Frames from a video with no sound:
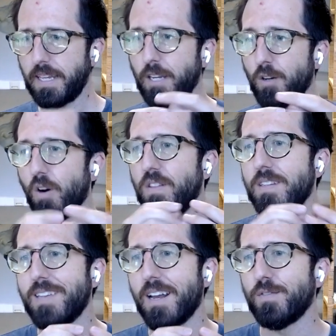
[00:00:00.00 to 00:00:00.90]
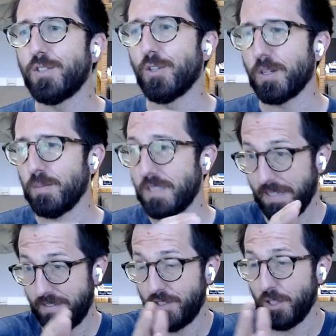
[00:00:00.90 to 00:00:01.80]
Here are the set of
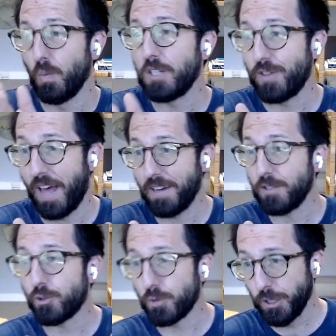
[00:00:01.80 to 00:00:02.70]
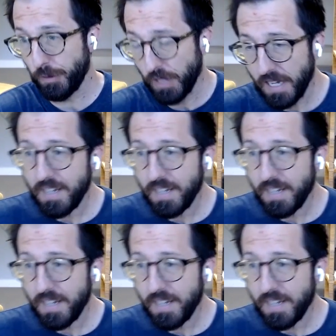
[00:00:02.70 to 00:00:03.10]
circumstances in which that is true.